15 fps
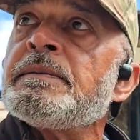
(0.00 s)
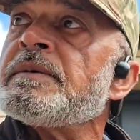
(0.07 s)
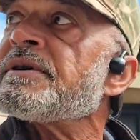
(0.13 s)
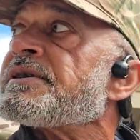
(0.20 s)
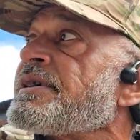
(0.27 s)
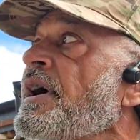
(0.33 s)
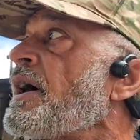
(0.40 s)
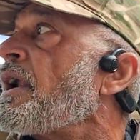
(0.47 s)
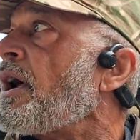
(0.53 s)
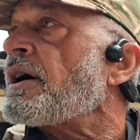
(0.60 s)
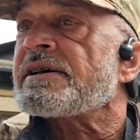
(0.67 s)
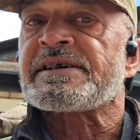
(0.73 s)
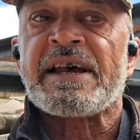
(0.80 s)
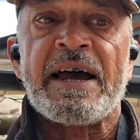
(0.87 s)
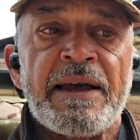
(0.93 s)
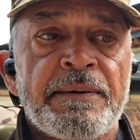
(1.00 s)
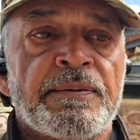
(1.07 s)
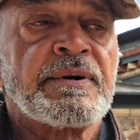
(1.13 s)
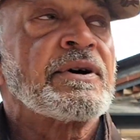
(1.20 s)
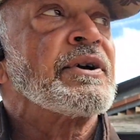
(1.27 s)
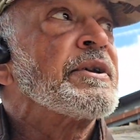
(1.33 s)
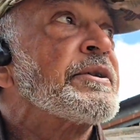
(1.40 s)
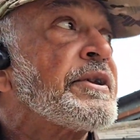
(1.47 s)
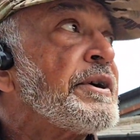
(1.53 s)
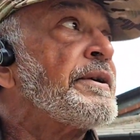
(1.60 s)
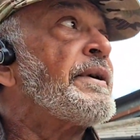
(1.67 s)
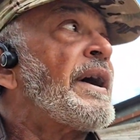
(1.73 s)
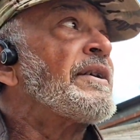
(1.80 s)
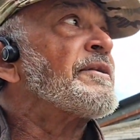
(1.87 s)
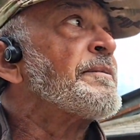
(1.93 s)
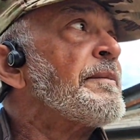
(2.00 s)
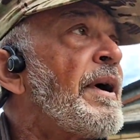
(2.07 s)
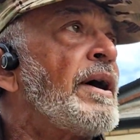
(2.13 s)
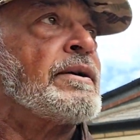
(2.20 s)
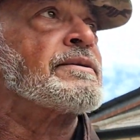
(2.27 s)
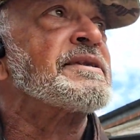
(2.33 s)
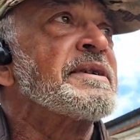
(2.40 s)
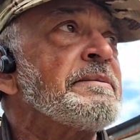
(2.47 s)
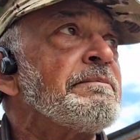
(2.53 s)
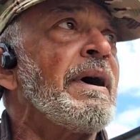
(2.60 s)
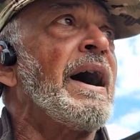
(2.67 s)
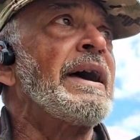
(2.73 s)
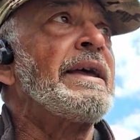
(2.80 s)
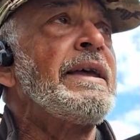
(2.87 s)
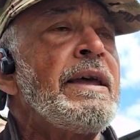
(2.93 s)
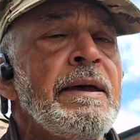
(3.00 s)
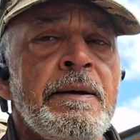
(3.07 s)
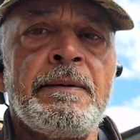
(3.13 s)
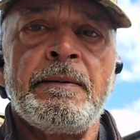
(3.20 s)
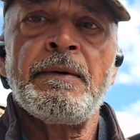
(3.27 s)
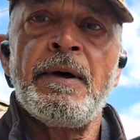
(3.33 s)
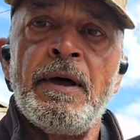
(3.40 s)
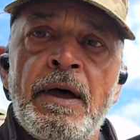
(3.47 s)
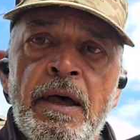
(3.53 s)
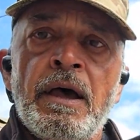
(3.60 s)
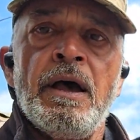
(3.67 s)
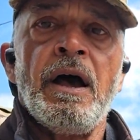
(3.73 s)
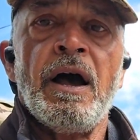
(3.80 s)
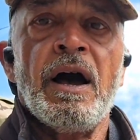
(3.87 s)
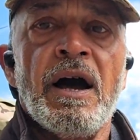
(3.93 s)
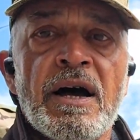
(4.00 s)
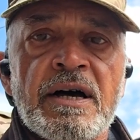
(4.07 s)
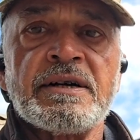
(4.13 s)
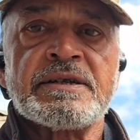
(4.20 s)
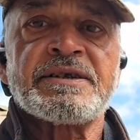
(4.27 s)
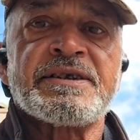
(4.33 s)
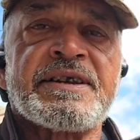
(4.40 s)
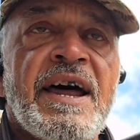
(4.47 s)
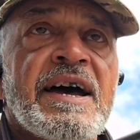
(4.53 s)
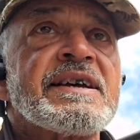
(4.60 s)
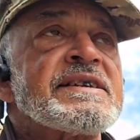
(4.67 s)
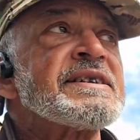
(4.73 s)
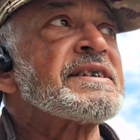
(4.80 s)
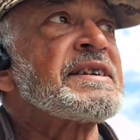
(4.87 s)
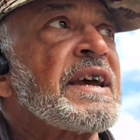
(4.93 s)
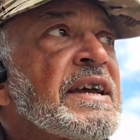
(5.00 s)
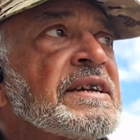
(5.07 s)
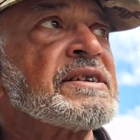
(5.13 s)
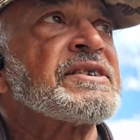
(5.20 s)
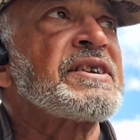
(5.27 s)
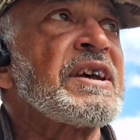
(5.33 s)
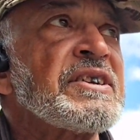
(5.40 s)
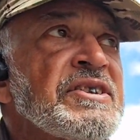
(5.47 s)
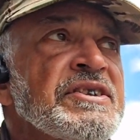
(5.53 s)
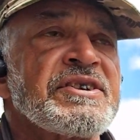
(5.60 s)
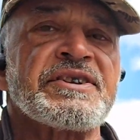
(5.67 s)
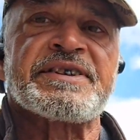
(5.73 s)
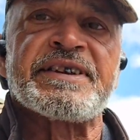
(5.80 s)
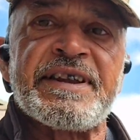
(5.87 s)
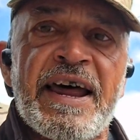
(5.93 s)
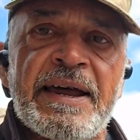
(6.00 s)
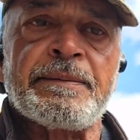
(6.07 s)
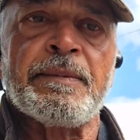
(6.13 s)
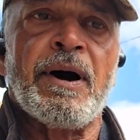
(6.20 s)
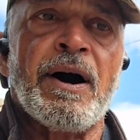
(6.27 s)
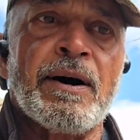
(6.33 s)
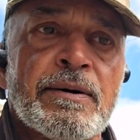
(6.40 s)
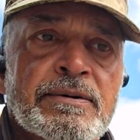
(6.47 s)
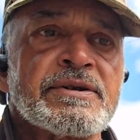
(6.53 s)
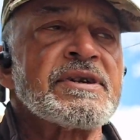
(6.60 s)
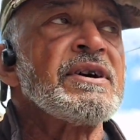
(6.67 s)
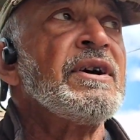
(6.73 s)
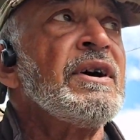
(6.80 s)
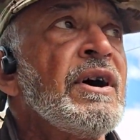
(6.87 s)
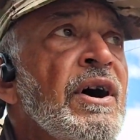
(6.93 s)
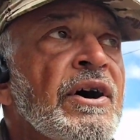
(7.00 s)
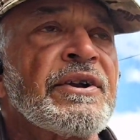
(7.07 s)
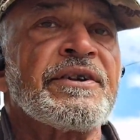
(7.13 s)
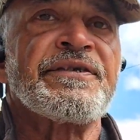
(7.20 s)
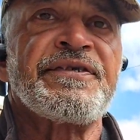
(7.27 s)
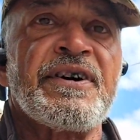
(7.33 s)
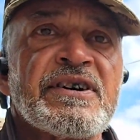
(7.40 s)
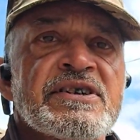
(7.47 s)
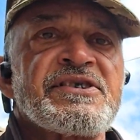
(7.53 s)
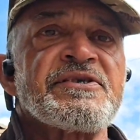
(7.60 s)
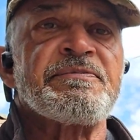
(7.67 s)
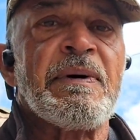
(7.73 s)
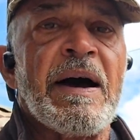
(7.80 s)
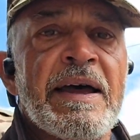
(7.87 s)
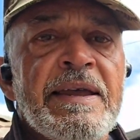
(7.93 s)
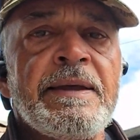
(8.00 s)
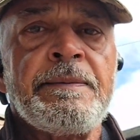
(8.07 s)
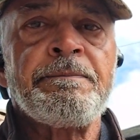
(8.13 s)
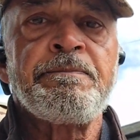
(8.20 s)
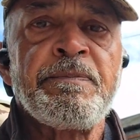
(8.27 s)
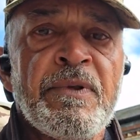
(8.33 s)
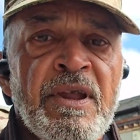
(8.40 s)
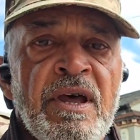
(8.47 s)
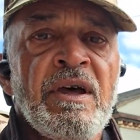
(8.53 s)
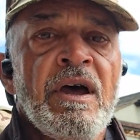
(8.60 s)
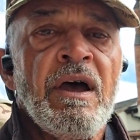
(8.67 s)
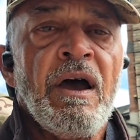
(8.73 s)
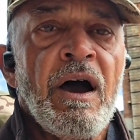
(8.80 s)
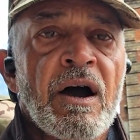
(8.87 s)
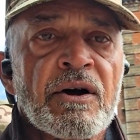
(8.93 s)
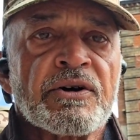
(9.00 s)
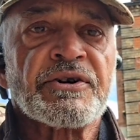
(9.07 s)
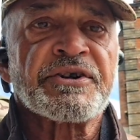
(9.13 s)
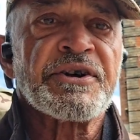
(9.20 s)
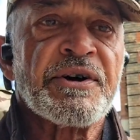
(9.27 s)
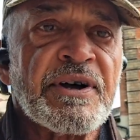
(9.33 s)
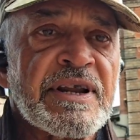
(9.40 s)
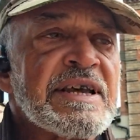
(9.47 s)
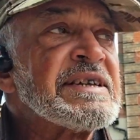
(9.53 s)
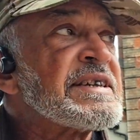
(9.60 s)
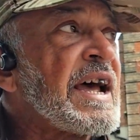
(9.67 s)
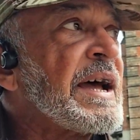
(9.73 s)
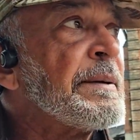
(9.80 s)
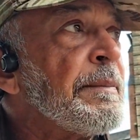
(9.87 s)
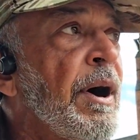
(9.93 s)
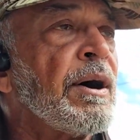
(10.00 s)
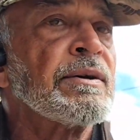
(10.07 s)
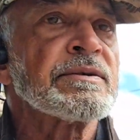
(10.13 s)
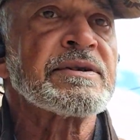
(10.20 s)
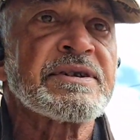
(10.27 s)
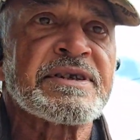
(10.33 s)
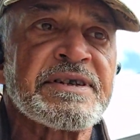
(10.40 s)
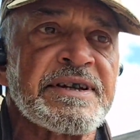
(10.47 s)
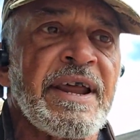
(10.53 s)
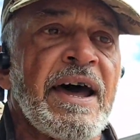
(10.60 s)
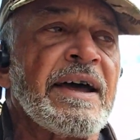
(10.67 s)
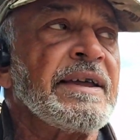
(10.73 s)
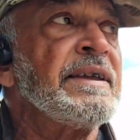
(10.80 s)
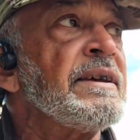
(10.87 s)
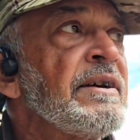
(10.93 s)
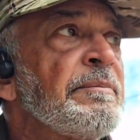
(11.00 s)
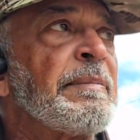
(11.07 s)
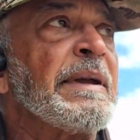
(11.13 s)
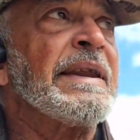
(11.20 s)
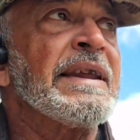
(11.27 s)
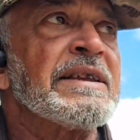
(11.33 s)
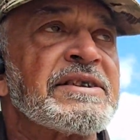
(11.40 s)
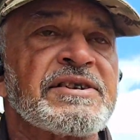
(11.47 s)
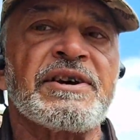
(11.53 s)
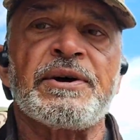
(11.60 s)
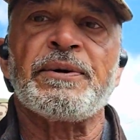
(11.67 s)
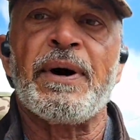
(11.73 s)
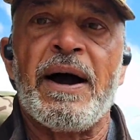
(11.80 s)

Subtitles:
But like I say, we're going to do 100 miles in May. Today's the second session. I did 8 miles on the 1st of May. I'm going to do at least 8 miles today. I've been into